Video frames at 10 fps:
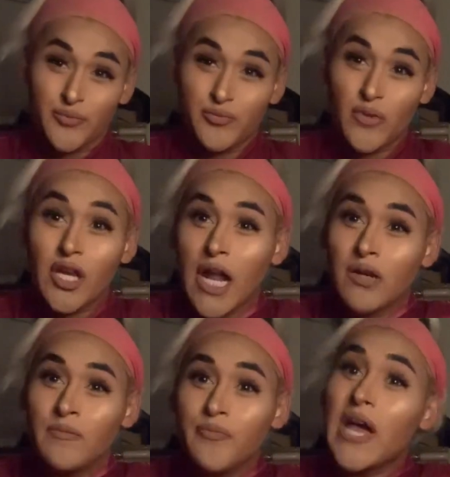you
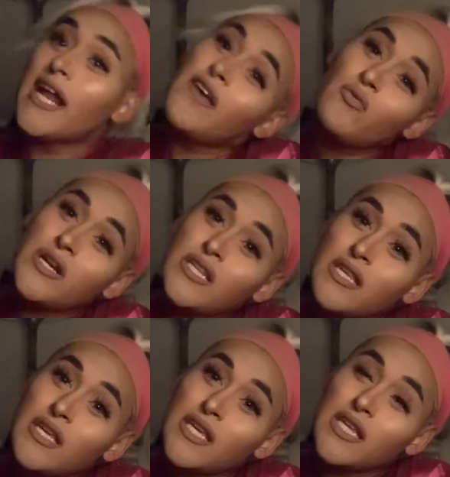know, not
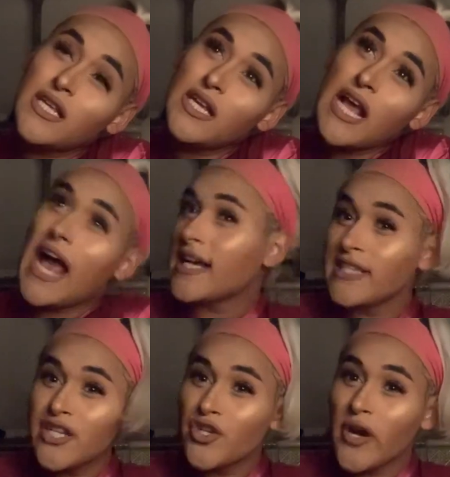everyone has
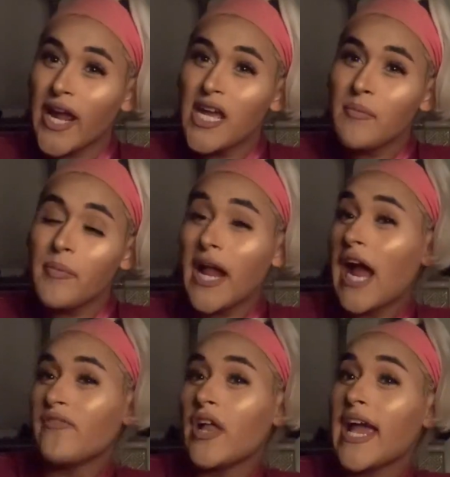that trait, but
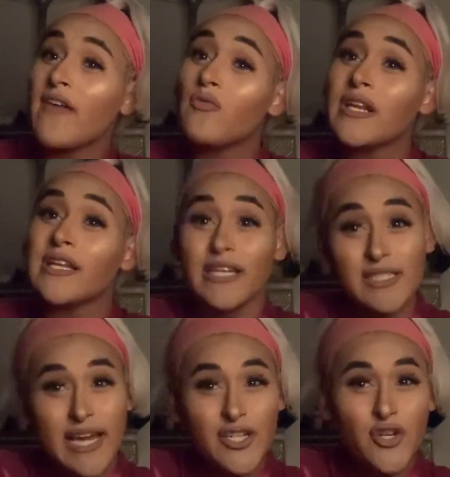I feel like everyone needs
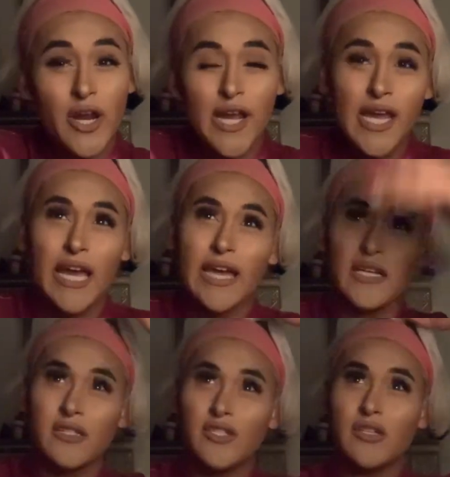that trait.
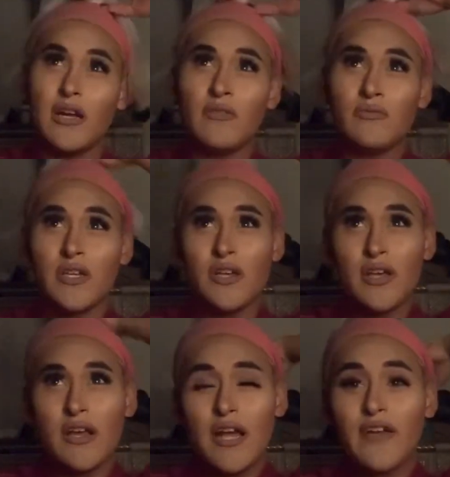And, you know,
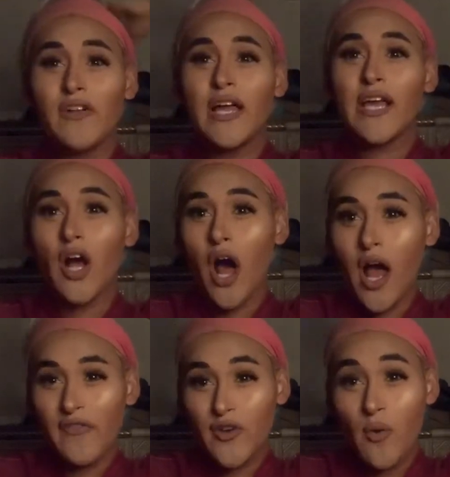I feel like
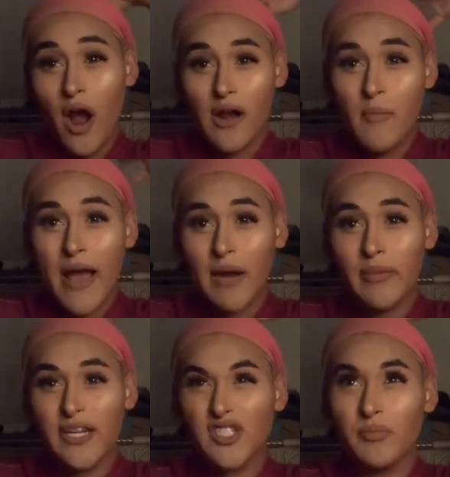if you are a bad
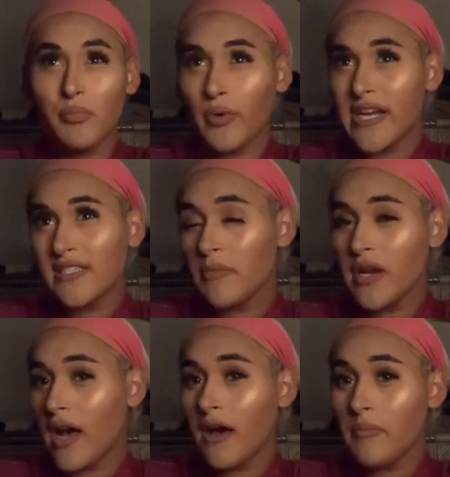bitch, bring
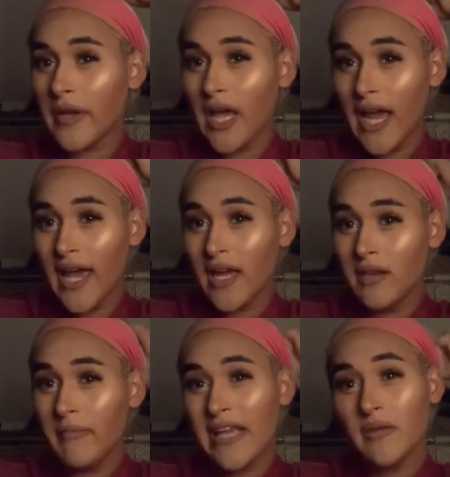someone up
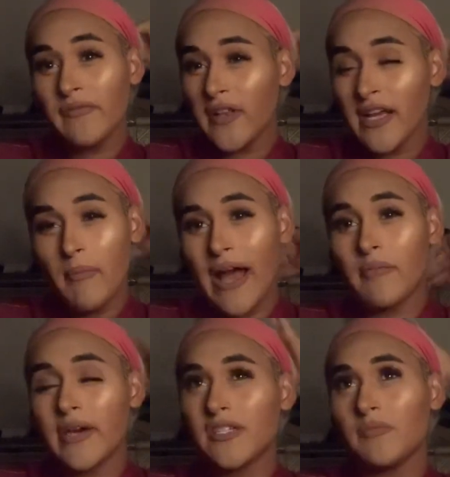and make them feel like a
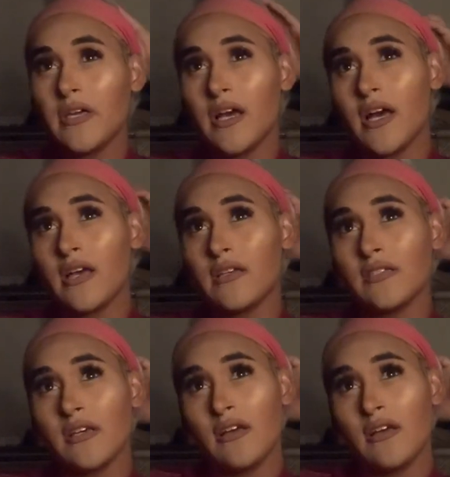bad bitch, because